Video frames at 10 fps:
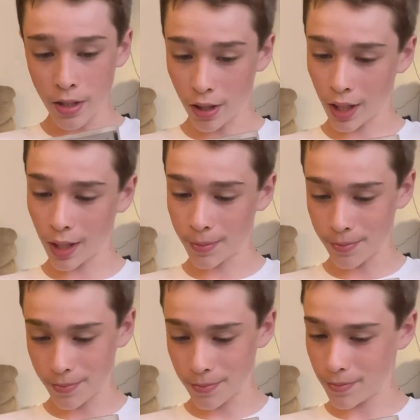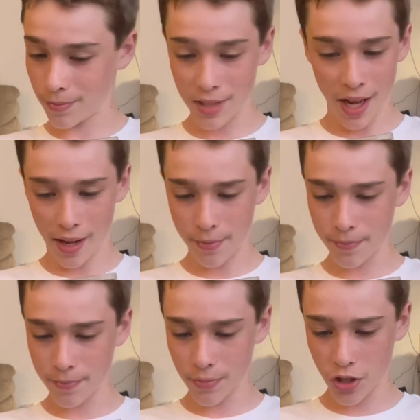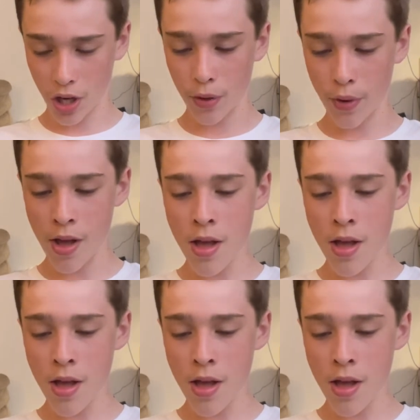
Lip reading: Yeah. So